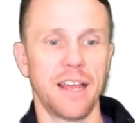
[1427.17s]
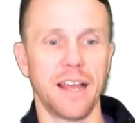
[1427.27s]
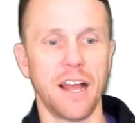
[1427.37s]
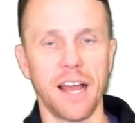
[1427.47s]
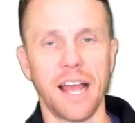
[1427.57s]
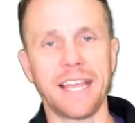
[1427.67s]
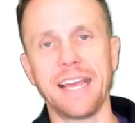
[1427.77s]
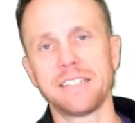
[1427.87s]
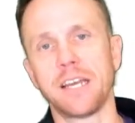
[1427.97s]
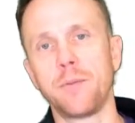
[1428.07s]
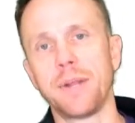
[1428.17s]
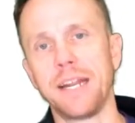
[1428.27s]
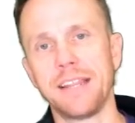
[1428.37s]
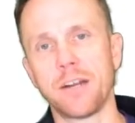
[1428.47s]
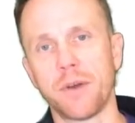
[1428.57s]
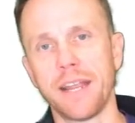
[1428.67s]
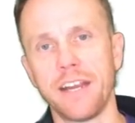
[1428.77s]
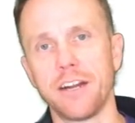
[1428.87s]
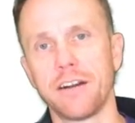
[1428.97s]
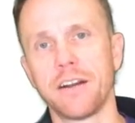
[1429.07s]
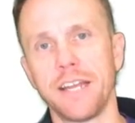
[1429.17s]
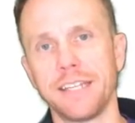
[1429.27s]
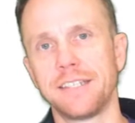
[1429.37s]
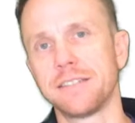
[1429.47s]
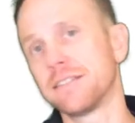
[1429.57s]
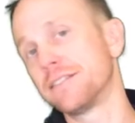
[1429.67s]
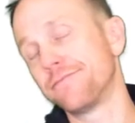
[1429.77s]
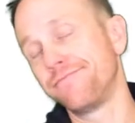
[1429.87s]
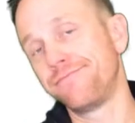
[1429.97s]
I can't type anything right here. It doesn't